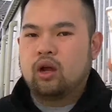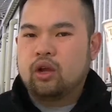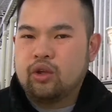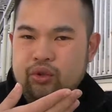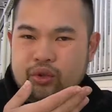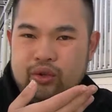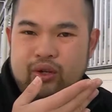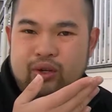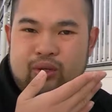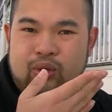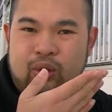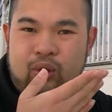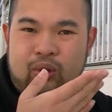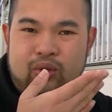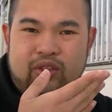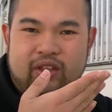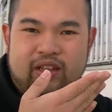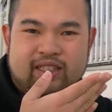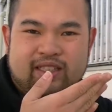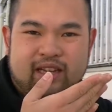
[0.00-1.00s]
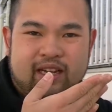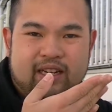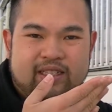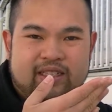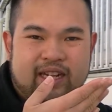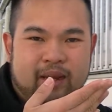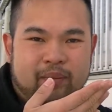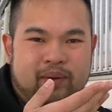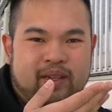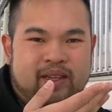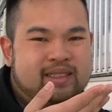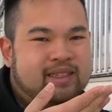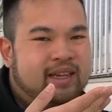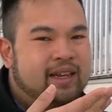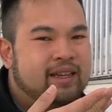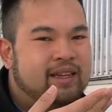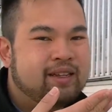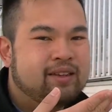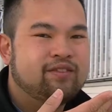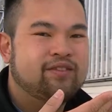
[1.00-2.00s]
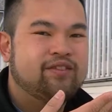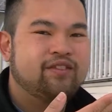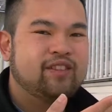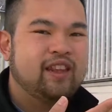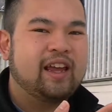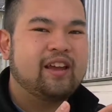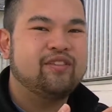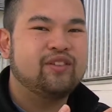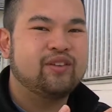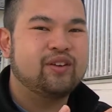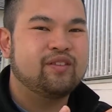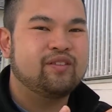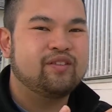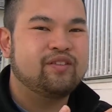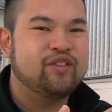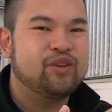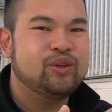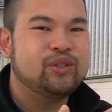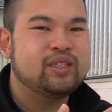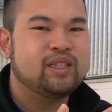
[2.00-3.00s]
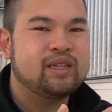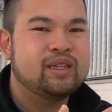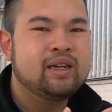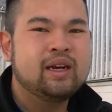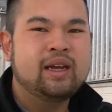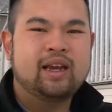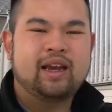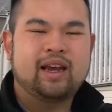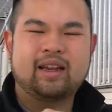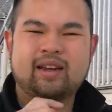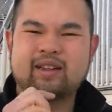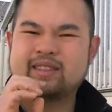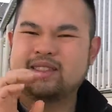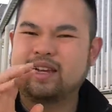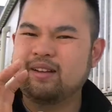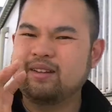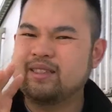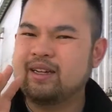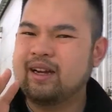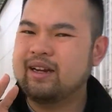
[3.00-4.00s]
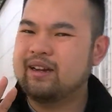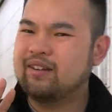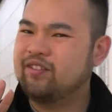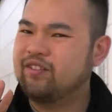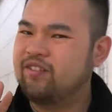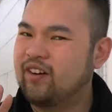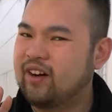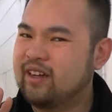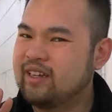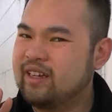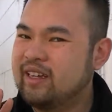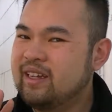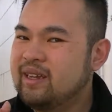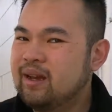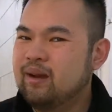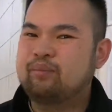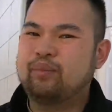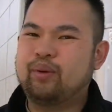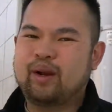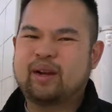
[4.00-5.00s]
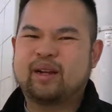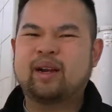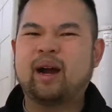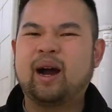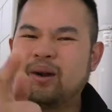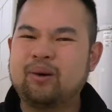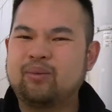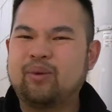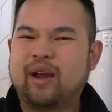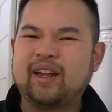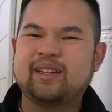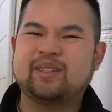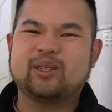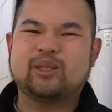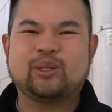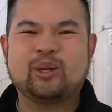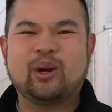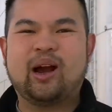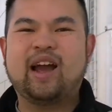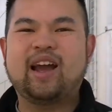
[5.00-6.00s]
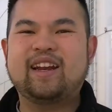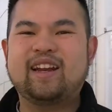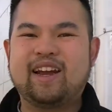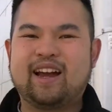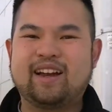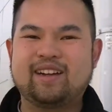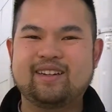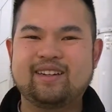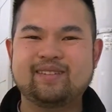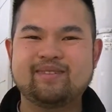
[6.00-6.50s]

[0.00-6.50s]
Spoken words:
you could call this a Japanese Indian flavor infusion, and it sounds kind of funky, but I can't wait to try it out.